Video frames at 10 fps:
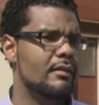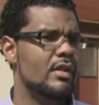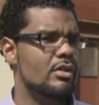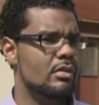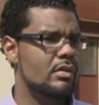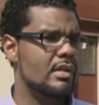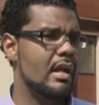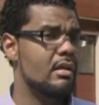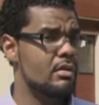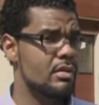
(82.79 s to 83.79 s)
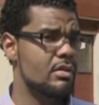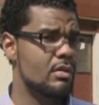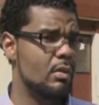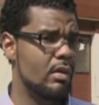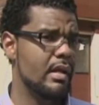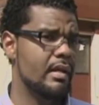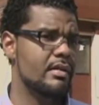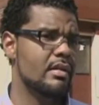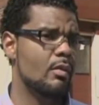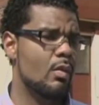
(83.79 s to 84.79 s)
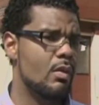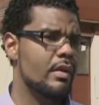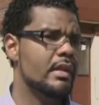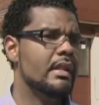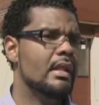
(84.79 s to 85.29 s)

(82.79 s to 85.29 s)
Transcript: officials and our nuisance coordinators in the ward,